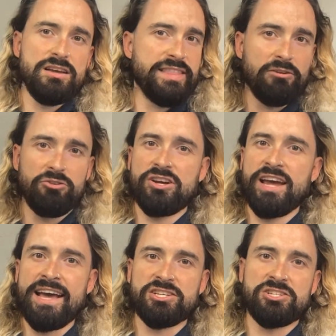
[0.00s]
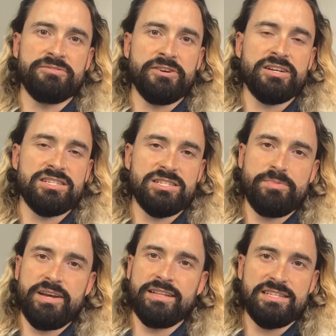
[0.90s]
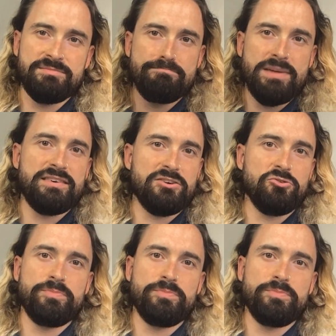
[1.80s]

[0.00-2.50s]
They'll look at extroverts as being these mythical